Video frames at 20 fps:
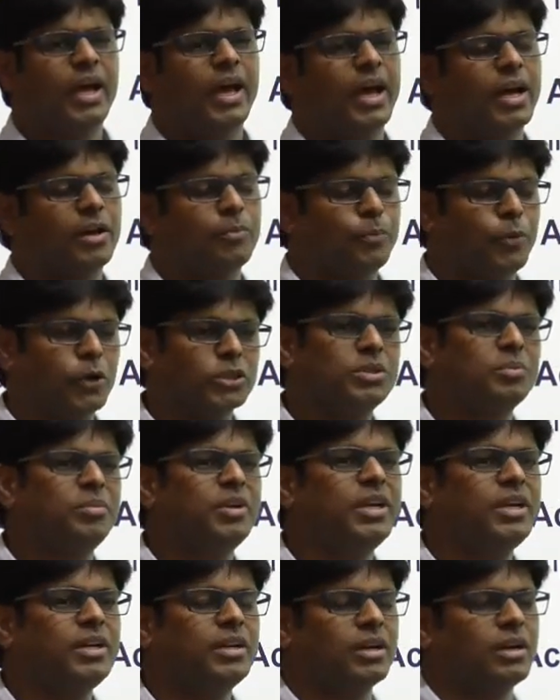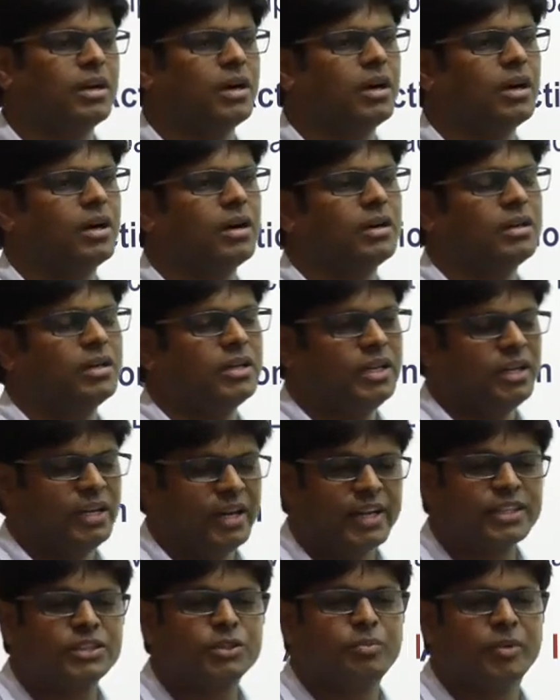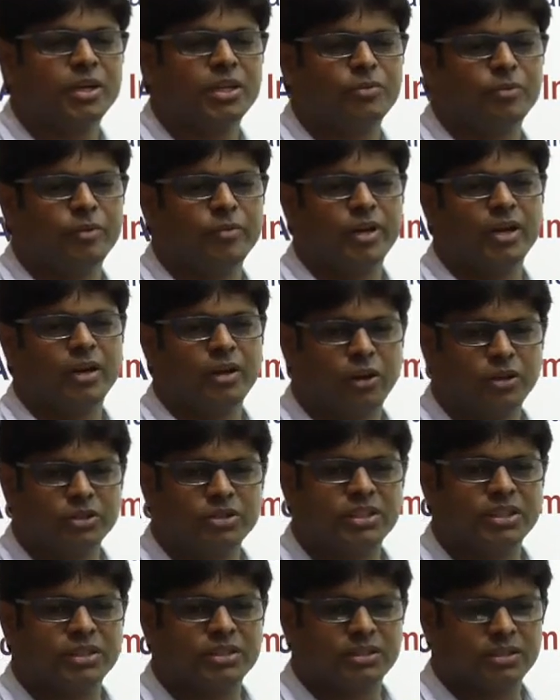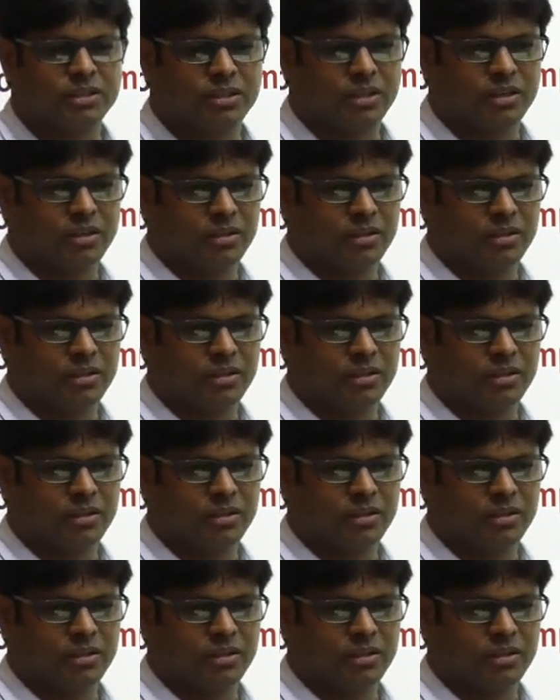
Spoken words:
and possibly in next month we will launch this